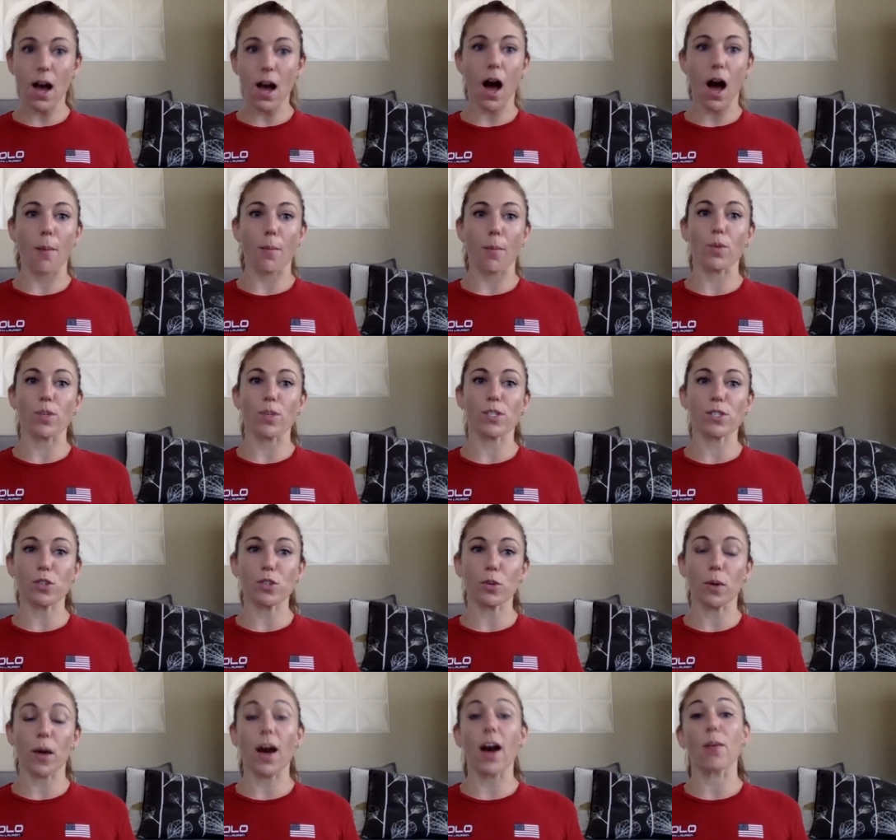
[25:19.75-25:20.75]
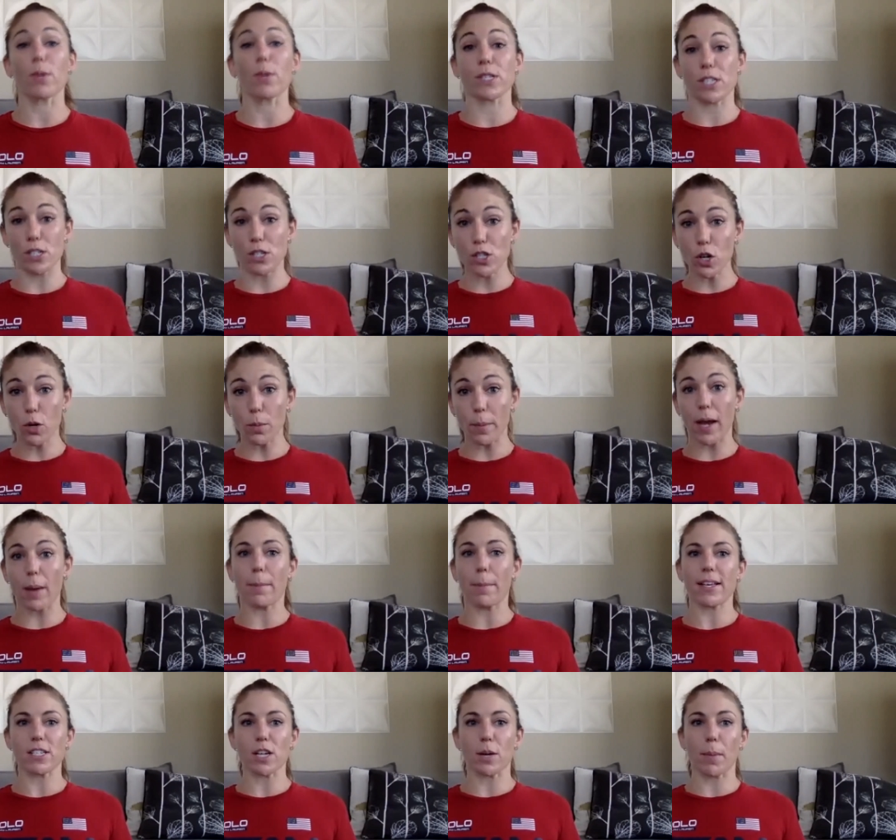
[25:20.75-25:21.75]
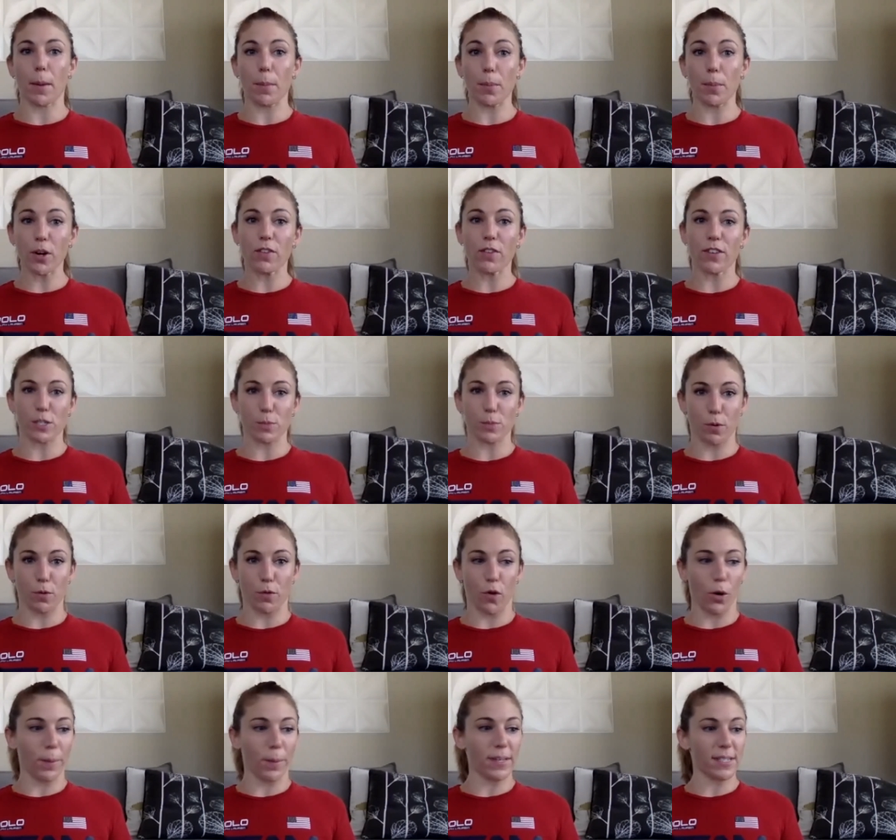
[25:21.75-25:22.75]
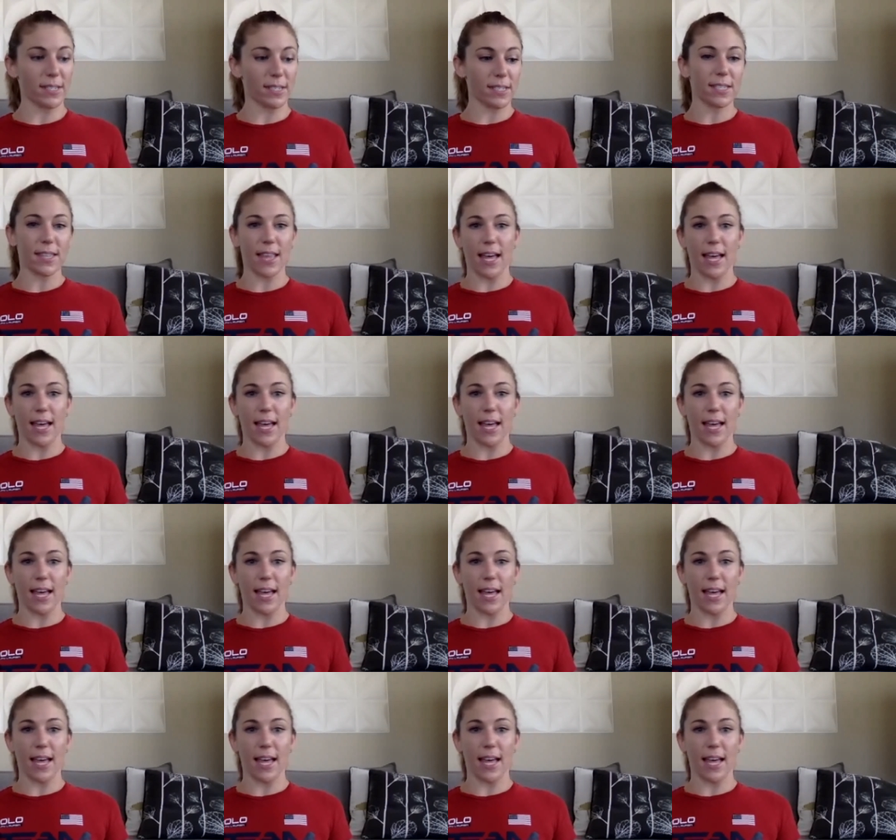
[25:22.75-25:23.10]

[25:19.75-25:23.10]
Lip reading: Was assuming, based on my previous performances,